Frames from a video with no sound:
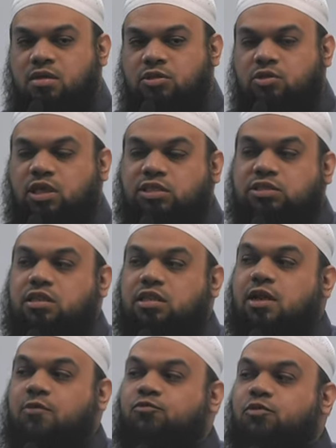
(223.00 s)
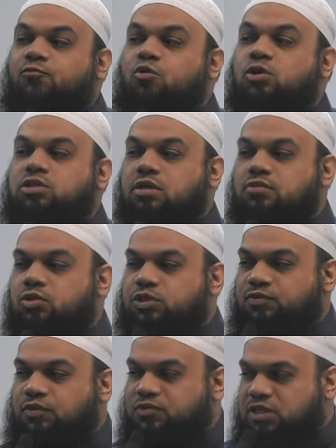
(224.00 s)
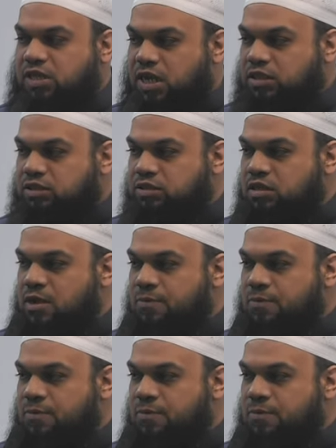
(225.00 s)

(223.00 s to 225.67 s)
to the extent that after forty of those fifty nights